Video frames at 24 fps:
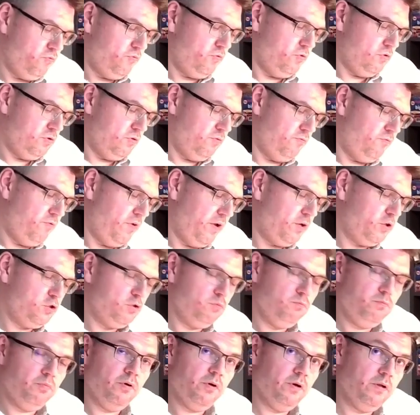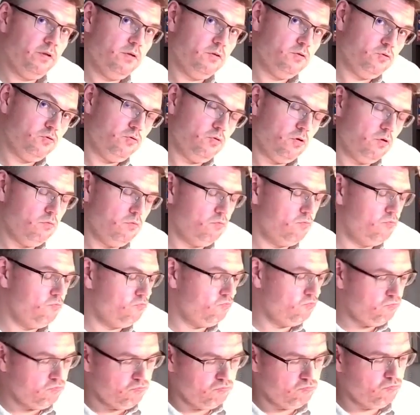This inflection point and so on.
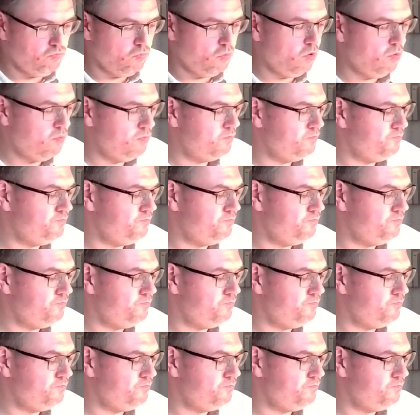Well,